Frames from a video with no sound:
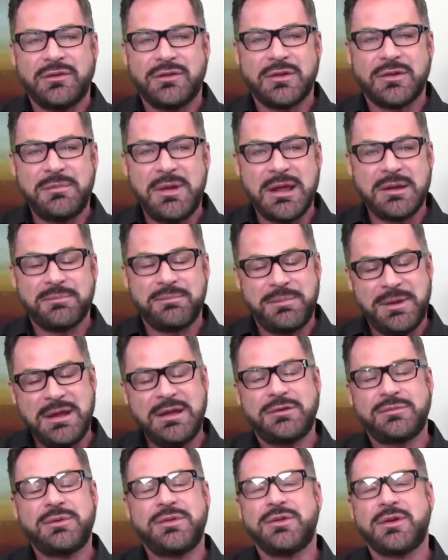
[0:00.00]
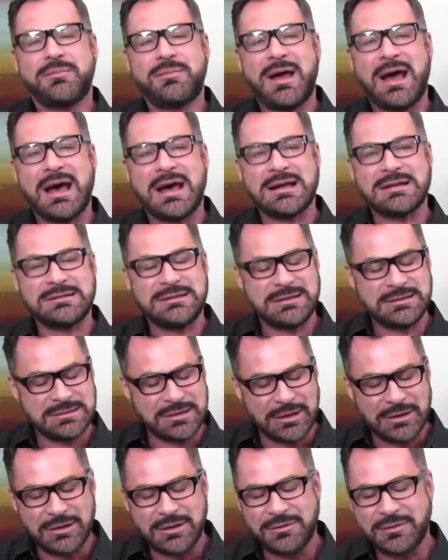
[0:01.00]
So make peace with your past.
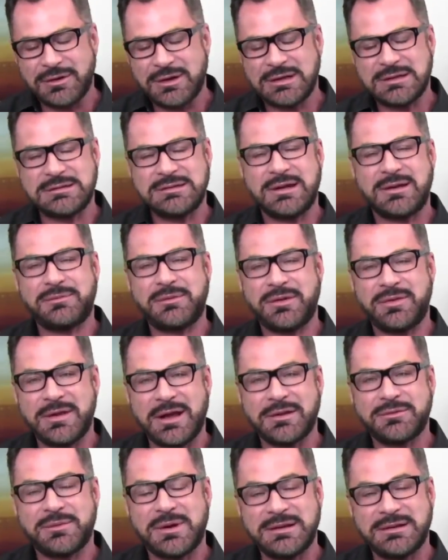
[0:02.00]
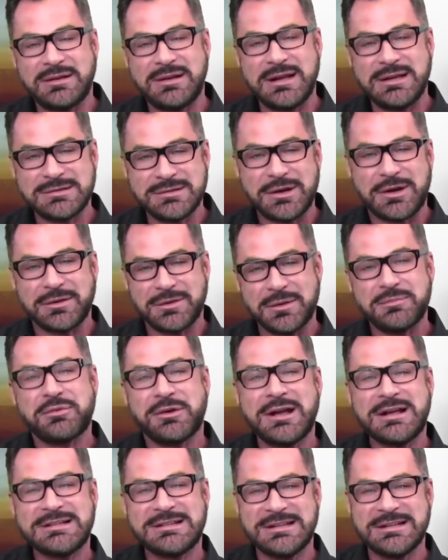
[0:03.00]
It's over, it's done with. That's why today is called the
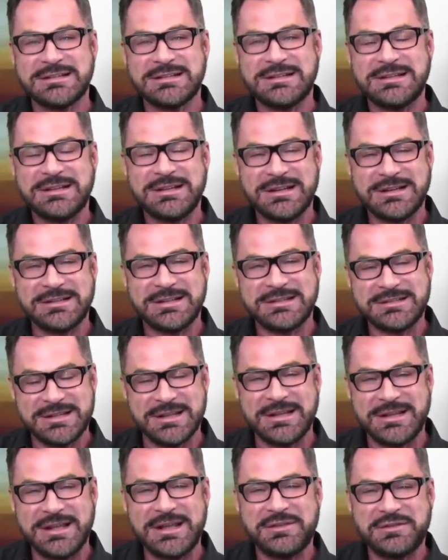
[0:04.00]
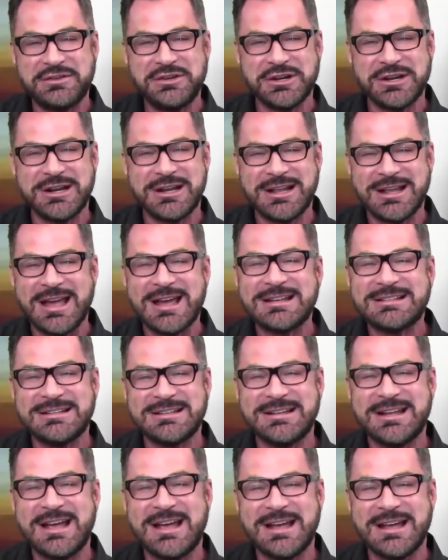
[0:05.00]
present, because it's the gift you're going to get
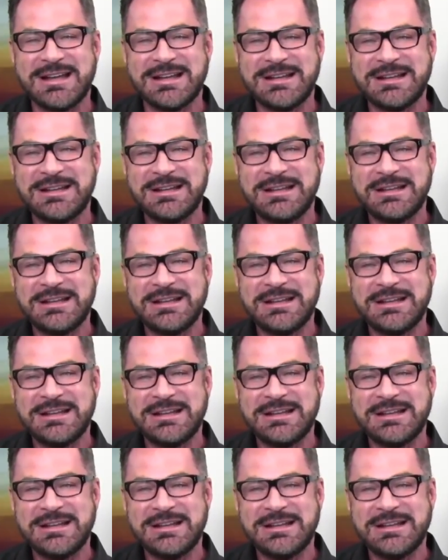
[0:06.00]
today.